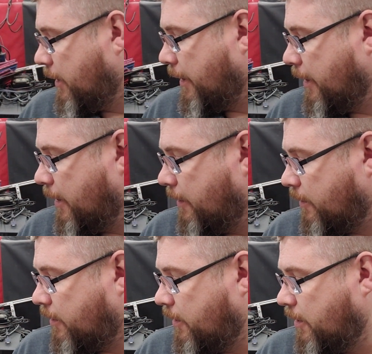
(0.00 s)

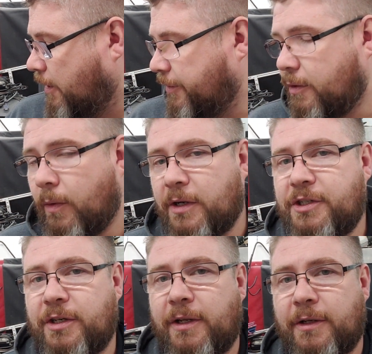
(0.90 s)
And the other
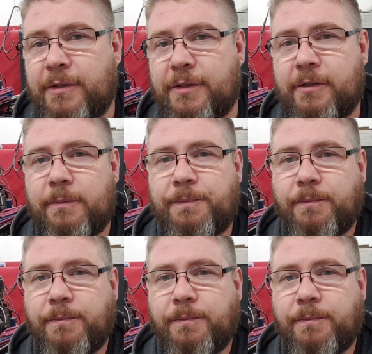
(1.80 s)
question is,